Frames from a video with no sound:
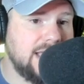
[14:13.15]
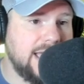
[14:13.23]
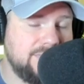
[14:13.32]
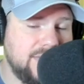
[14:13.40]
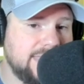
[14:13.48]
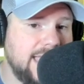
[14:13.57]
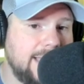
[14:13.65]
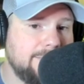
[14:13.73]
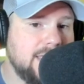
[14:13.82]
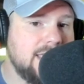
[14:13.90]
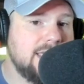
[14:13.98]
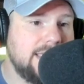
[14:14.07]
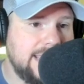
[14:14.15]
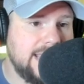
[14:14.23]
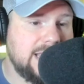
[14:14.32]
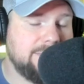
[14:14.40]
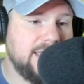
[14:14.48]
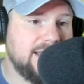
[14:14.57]
I think that
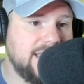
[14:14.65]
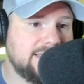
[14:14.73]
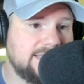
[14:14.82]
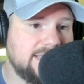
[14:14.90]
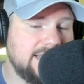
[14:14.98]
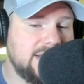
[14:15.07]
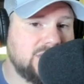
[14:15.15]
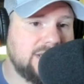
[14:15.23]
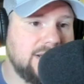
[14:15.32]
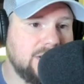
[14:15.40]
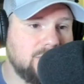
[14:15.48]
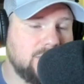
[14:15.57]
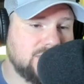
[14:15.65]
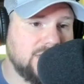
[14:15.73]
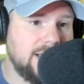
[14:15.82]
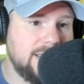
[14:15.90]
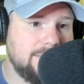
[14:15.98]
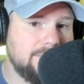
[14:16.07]
he could be a nice addition here. We
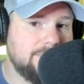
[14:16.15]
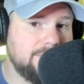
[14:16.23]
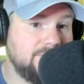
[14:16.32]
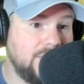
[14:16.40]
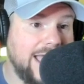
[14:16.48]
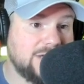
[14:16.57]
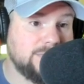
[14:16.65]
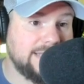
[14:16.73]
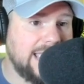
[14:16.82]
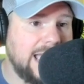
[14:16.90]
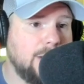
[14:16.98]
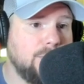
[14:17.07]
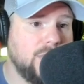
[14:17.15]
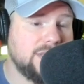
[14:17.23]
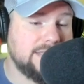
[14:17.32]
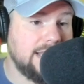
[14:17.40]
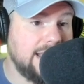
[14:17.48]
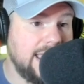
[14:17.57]
saw him flash with the
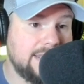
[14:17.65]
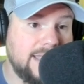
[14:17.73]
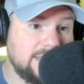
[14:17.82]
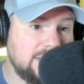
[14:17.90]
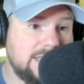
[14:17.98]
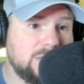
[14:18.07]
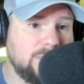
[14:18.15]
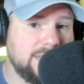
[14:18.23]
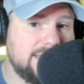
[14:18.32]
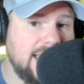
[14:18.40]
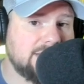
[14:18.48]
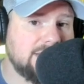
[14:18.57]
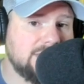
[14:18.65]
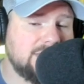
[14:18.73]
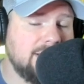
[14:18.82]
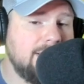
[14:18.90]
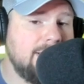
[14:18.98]
Cowboys and then had a nice season with the Texans.